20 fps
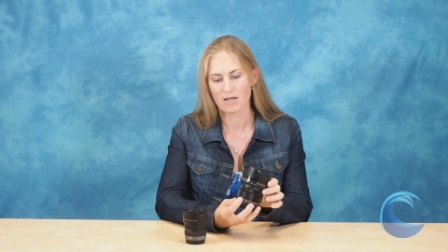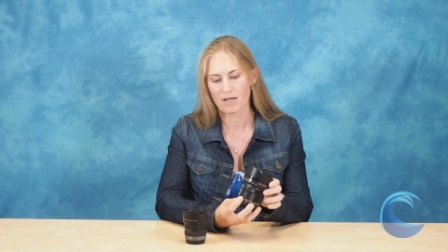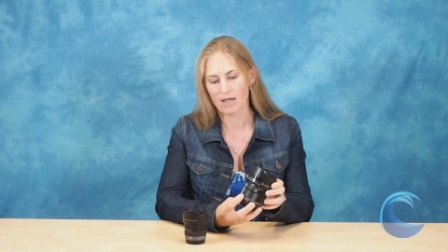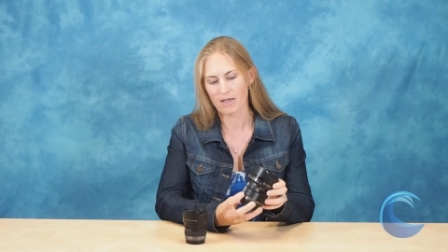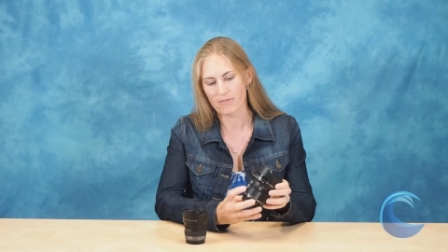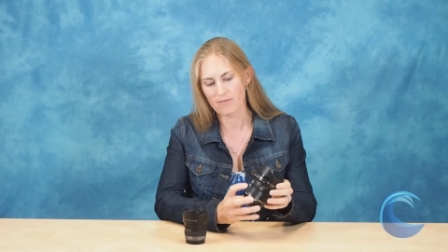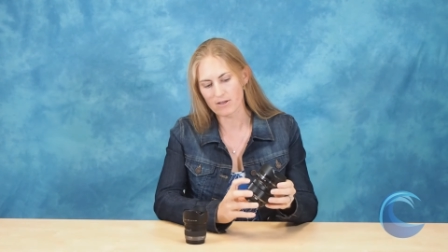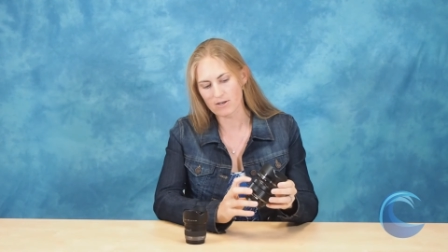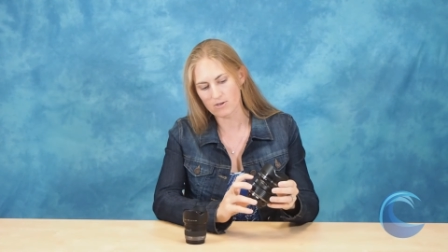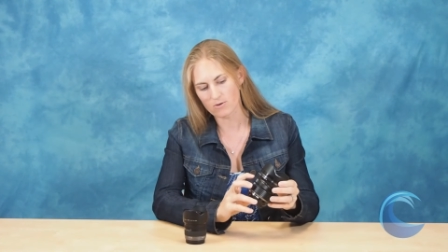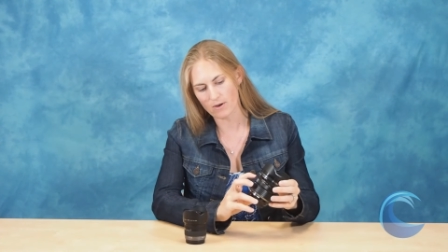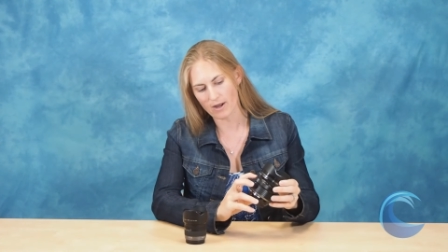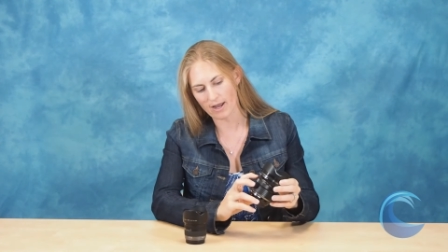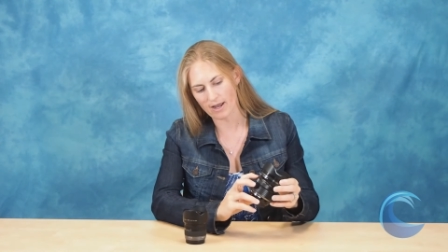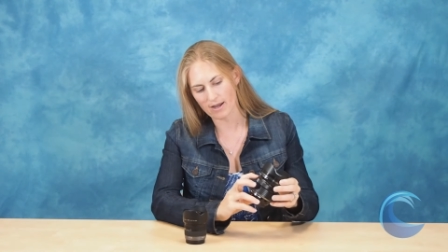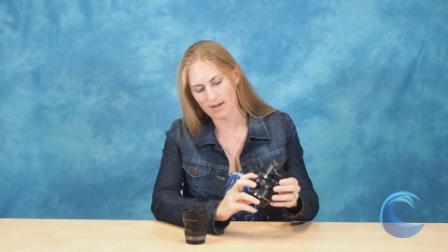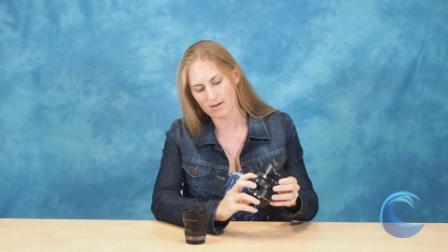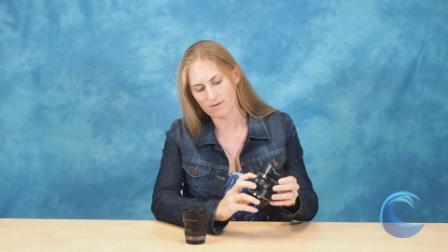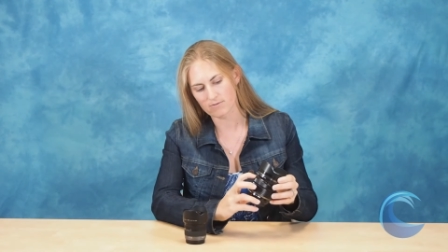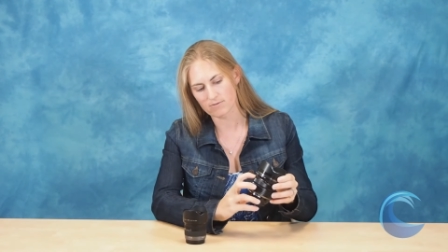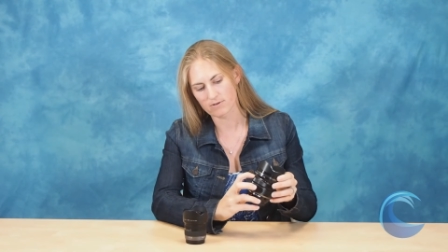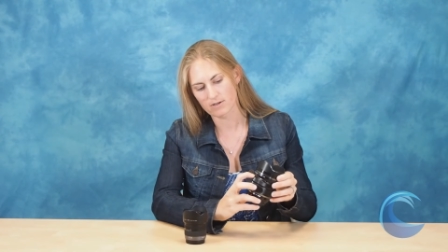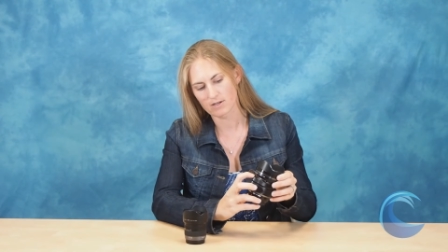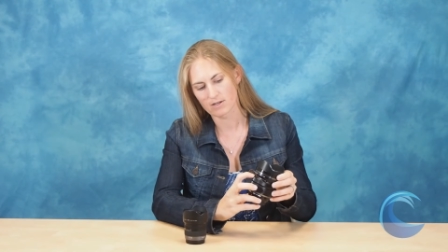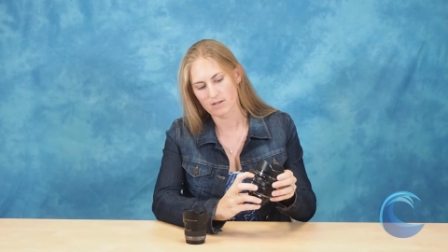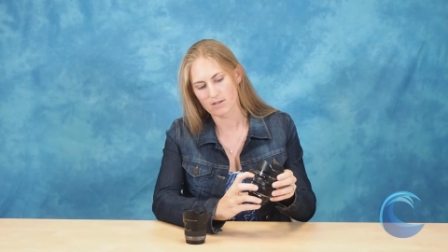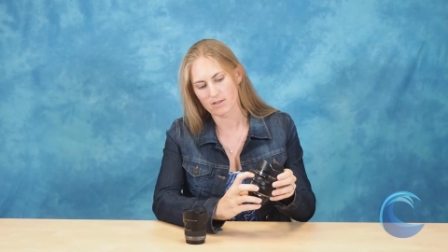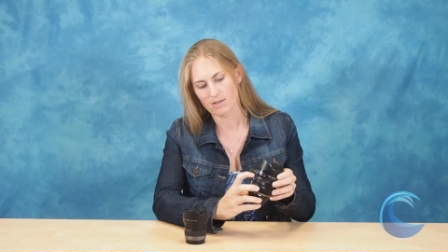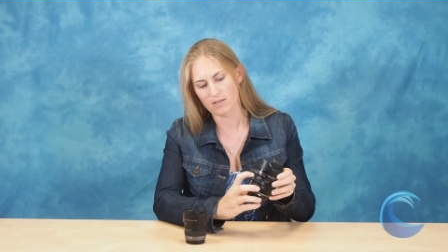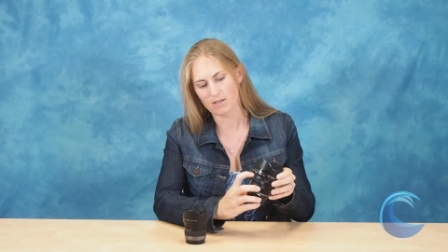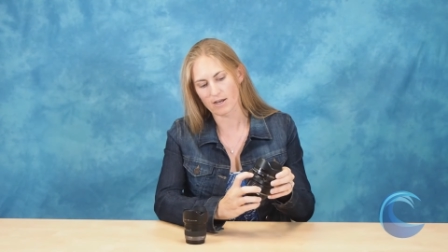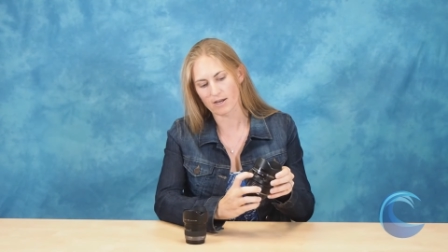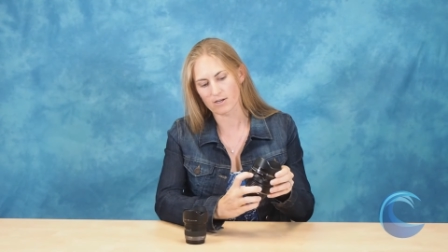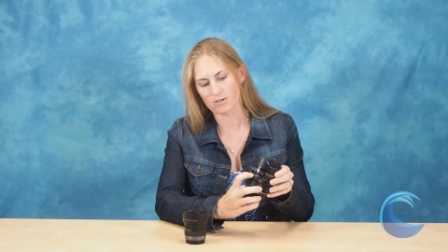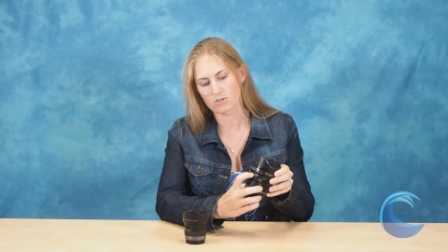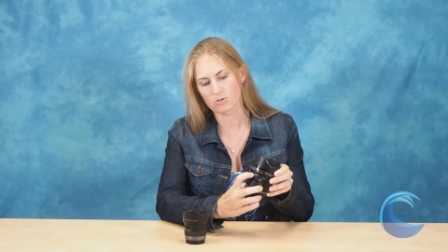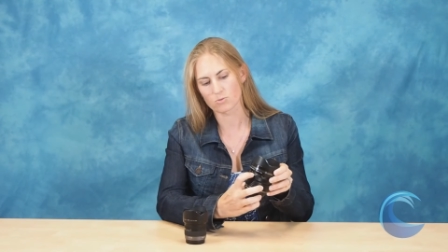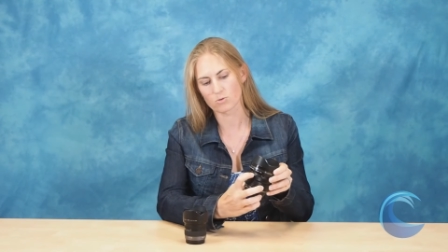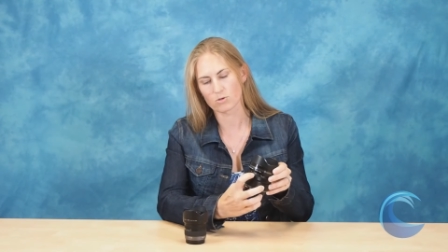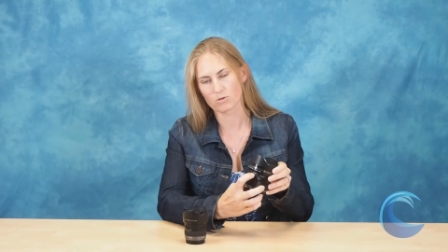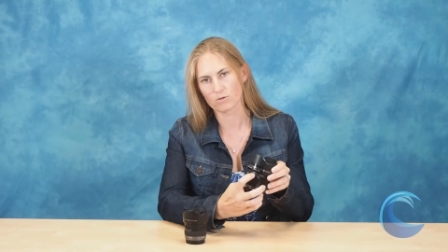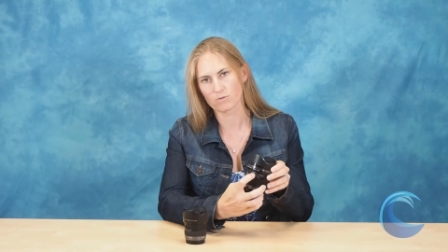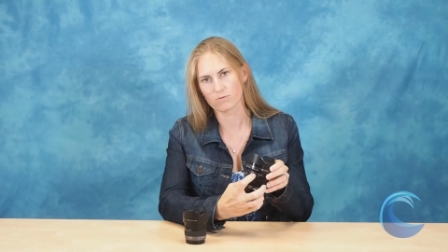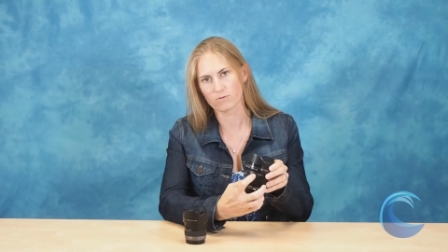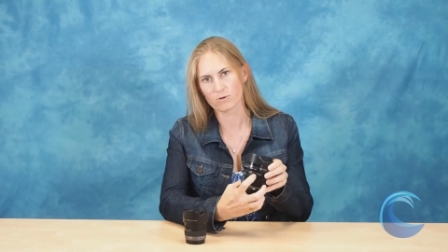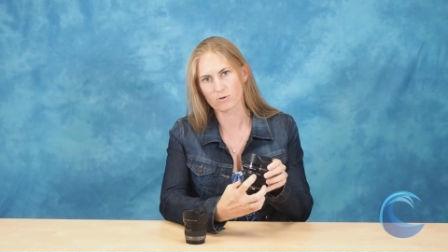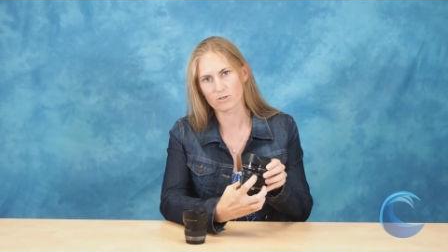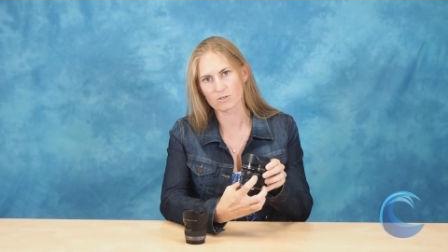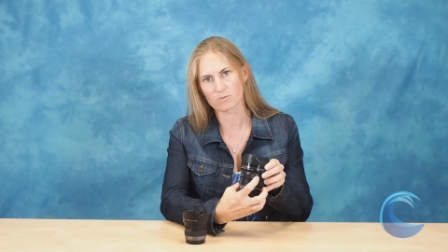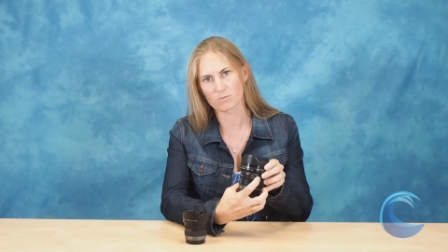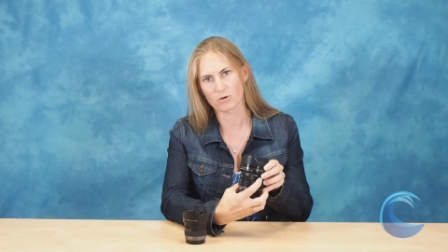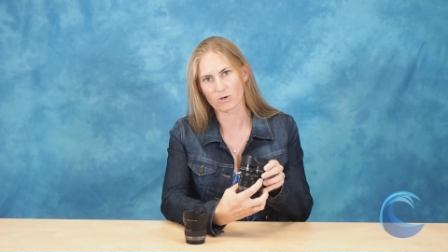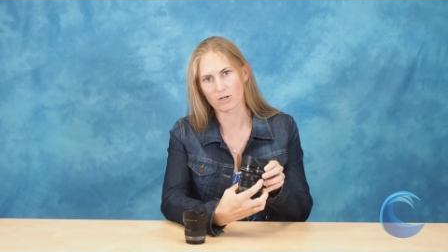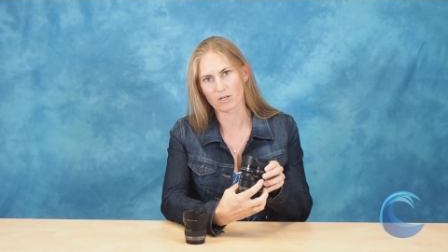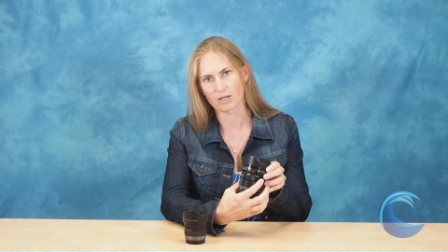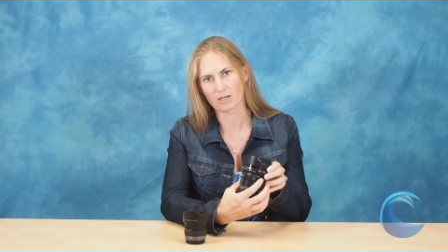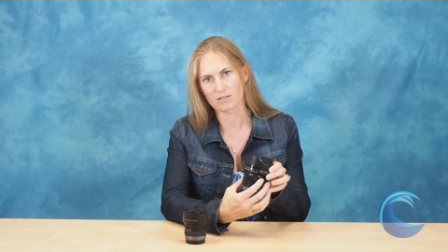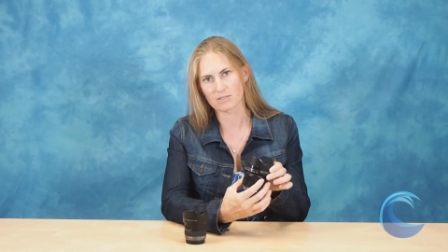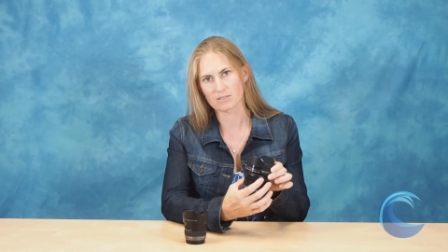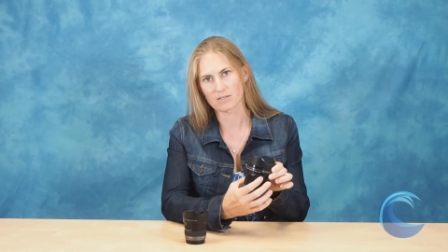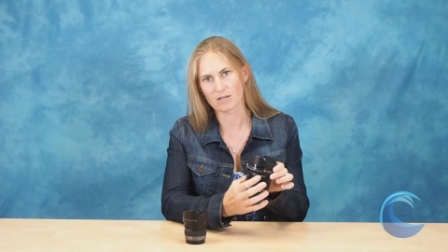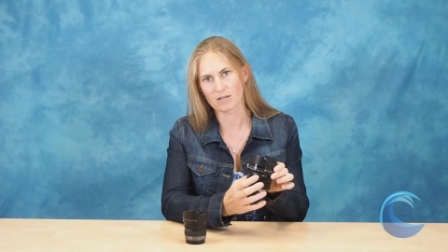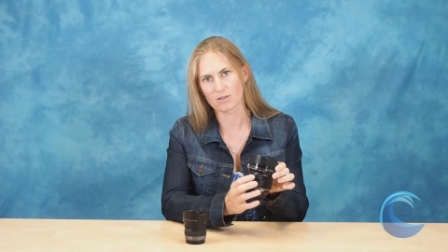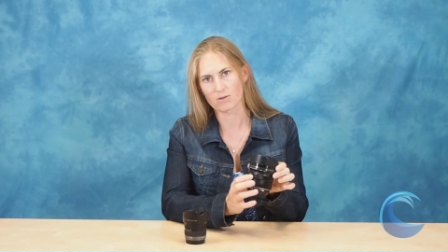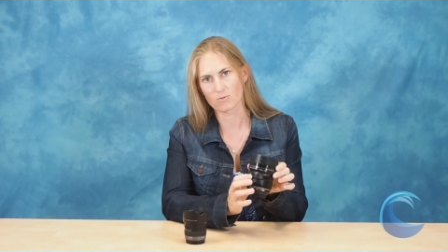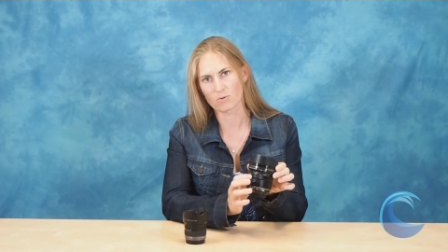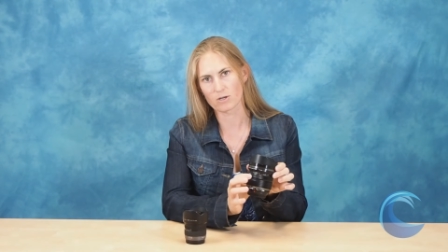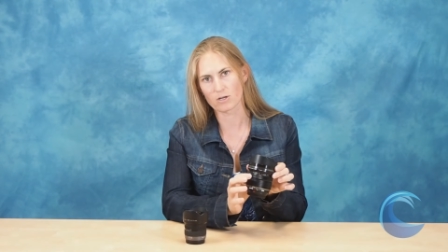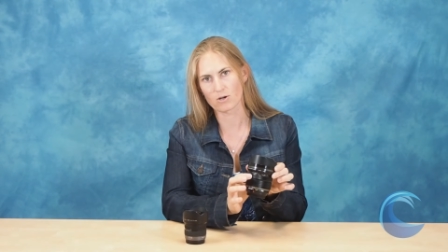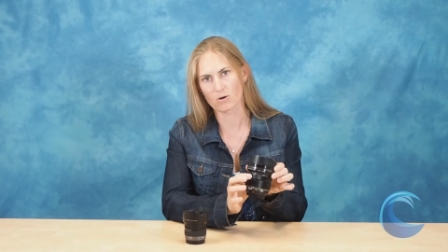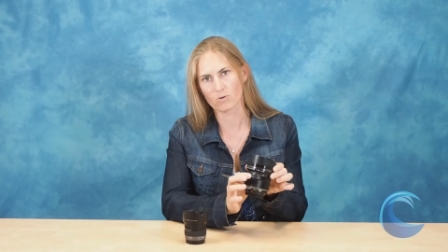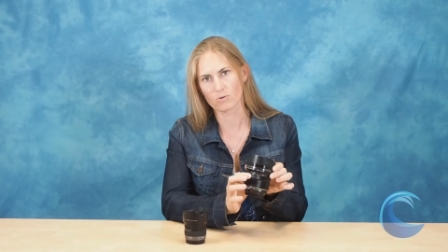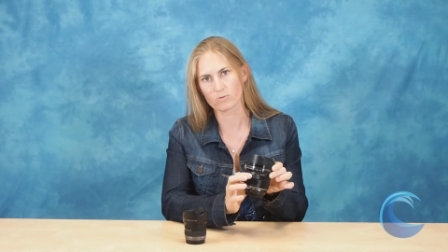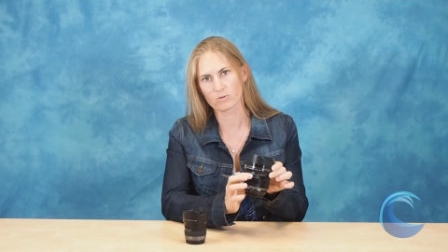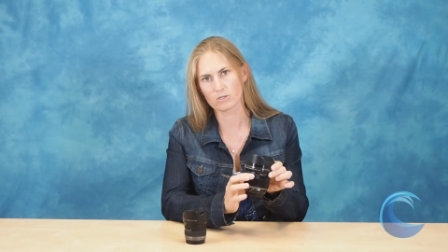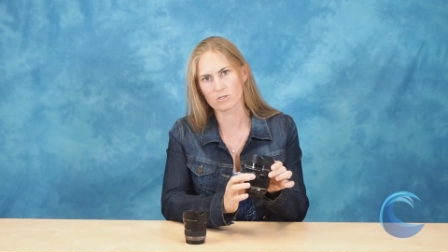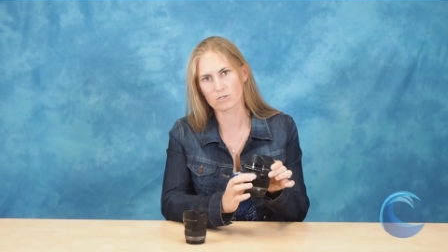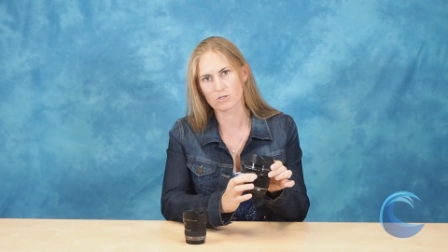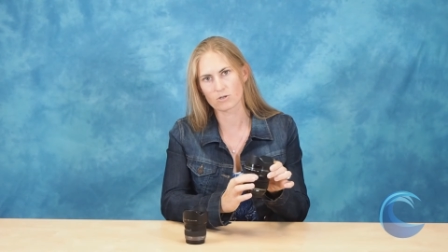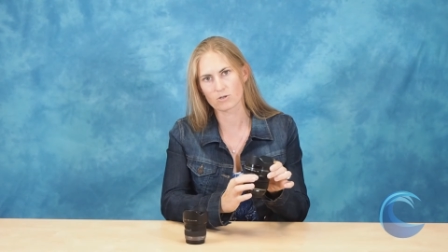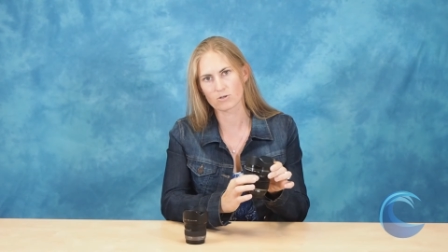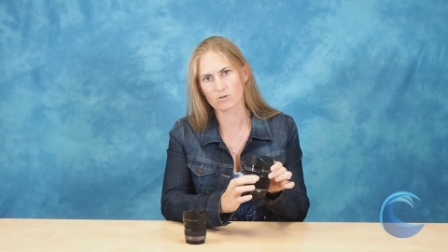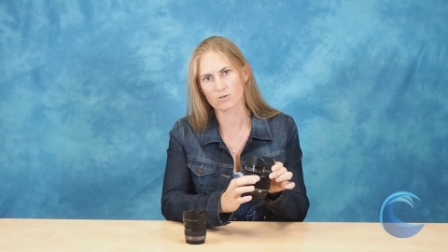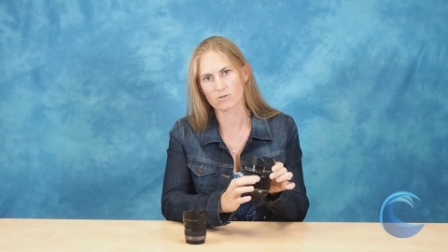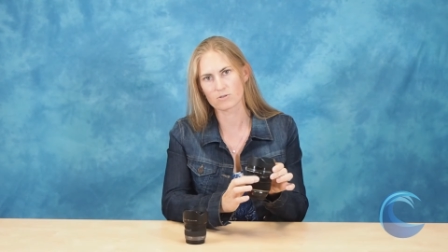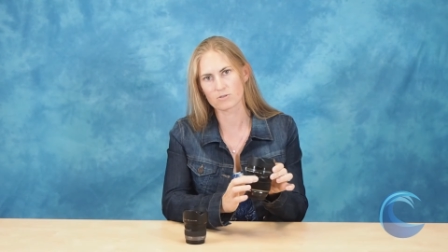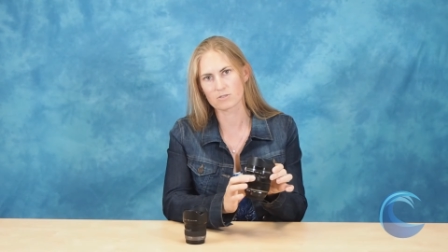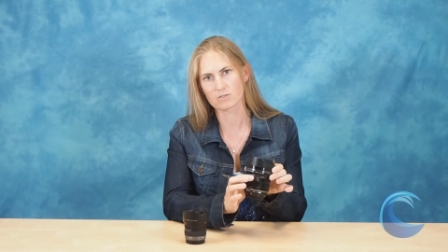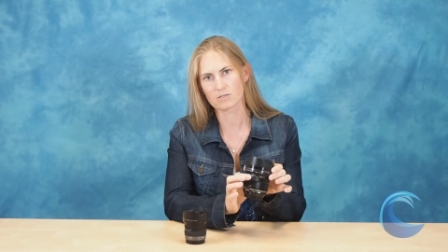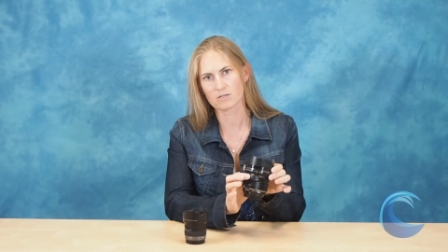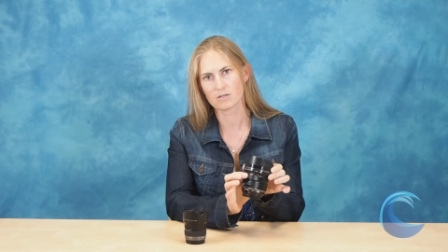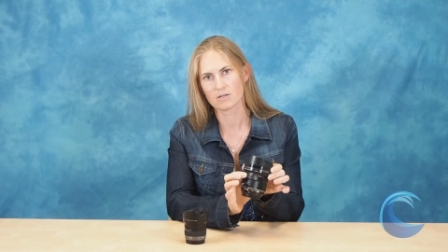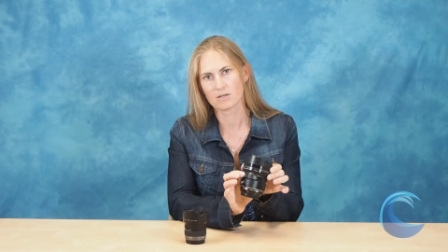and then you have the actual focus markings, and the ring only turns